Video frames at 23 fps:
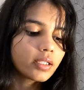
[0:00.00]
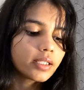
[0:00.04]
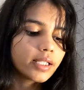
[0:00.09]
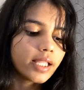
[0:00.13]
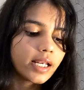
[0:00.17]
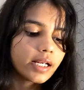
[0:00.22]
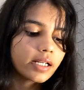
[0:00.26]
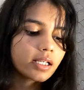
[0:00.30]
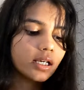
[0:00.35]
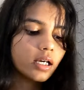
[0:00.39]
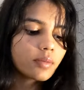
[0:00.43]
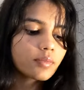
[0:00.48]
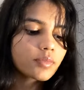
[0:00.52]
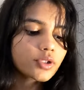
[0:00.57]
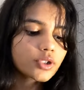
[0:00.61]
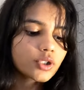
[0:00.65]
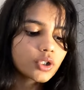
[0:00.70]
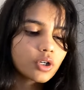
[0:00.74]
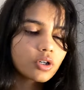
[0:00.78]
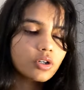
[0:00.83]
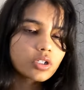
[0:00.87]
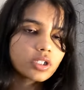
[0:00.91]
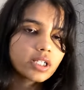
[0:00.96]
then
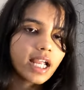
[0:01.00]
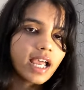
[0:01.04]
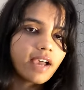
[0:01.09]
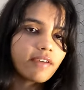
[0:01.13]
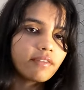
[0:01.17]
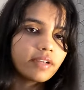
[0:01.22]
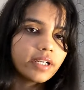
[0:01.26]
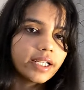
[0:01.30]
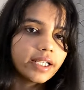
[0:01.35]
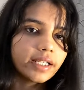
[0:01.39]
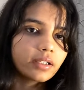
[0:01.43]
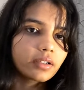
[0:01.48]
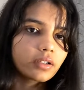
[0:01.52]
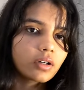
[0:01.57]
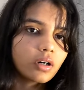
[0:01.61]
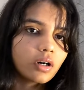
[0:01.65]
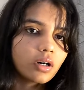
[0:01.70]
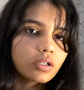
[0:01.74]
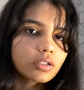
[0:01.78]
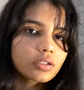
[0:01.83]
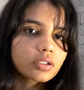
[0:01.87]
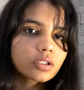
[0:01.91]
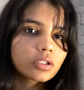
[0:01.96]
comes your traveling
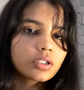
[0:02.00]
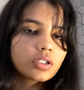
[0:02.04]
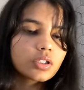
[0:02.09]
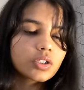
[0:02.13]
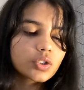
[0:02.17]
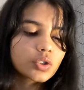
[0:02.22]
cost